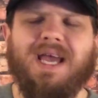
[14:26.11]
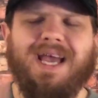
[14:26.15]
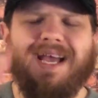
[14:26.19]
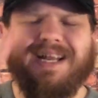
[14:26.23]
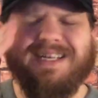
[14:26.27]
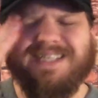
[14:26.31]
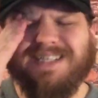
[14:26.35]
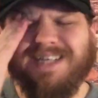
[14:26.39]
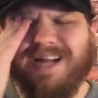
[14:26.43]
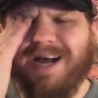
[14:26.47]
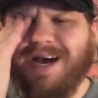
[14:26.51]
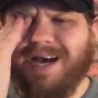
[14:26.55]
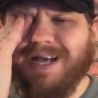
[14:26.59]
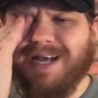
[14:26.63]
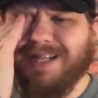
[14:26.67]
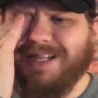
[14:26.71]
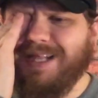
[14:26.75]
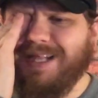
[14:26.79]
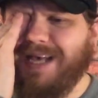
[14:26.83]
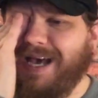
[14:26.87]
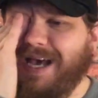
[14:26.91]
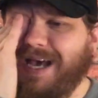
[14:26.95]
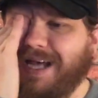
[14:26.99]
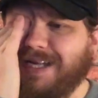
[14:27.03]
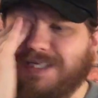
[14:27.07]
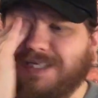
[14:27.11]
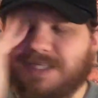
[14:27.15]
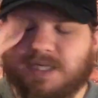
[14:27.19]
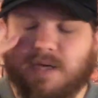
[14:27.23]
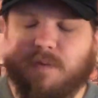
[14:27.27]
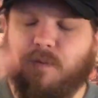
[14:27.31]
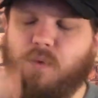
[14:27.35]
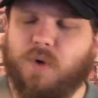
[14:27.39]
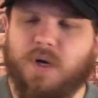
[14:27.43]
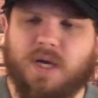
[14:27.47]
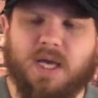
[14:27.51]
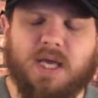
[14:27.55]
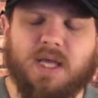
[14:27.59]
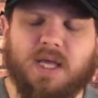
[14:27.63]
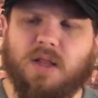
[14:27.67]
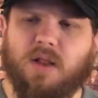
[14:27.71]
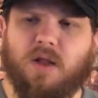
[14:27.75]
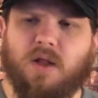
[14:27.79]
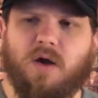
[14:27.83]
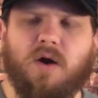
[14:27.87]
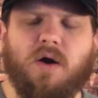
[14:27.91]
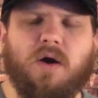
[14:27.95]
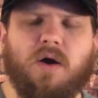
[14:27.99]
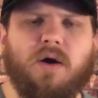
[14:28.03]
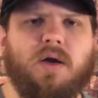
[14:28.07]
it's not that someone can
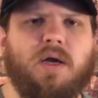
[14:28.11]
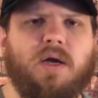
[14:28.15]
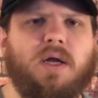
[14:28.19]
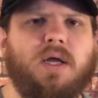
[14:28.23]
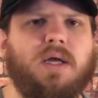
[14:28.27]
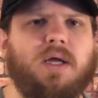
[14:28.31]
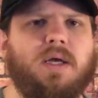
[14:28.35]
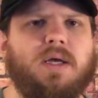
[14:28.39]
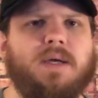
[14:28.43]
learn.